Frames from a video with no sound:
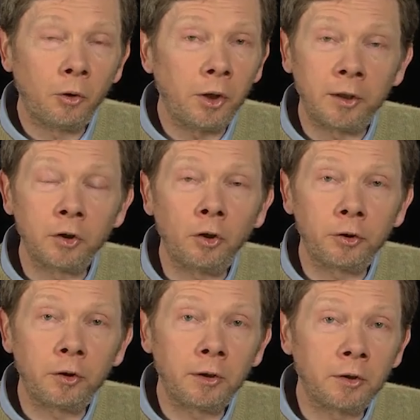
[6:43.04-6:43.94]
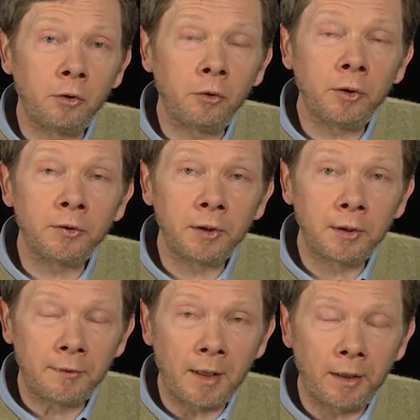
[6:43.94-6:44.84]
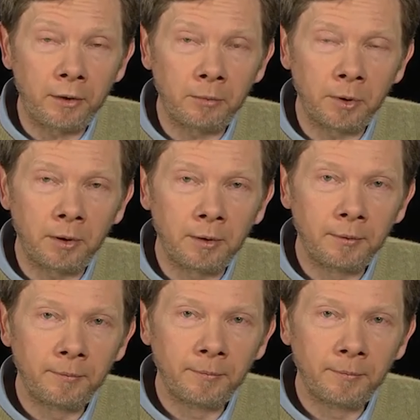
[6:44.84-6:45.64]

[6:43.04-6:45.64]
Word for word: It's not, nor is it desirable.